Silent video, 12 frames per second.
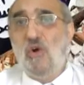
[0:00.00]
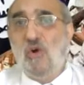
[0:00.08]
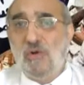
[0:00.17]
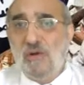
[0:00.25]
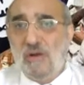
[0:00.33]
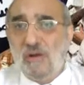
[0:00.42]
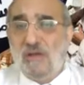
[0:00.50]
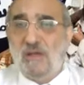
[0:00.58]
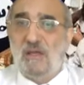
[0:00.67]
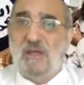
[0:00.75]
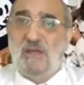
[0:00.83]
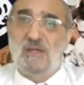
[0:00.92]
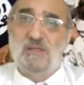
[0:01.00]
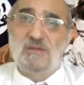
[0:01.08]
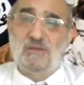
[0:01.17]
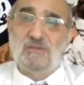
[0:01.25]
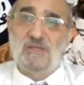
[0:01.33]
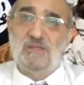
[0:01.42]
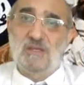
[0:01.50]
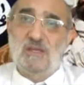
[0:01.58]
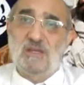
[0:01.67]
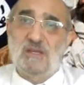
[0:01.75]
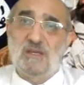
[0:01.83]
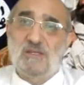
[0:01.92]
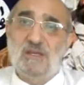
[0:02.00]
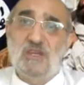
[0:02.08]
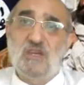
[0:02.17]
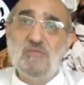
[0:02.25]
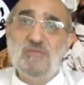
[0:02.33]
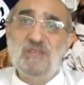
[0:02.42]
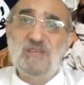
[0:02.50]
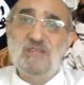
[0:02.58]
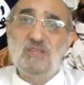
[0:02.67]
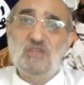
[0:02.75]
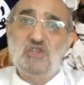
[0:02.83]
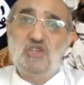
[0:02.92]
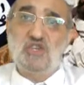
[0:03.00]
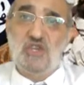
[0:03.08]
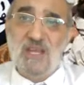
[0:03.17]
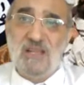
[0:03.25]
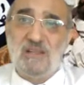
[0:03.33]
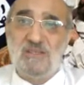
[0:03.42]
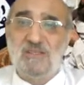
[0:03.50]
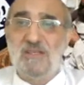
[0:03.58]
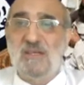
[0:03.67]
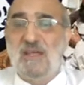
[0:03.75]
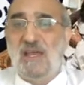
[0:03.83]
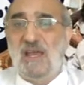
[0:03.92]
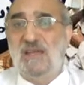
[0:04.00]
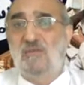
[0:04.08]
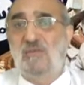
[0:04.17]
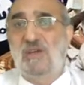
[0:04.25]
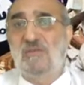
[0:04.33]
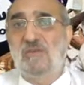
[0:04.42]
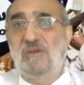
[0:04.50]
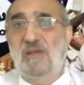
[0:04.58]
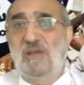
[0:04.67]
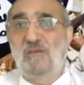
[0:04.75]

own, the human shield, and we are,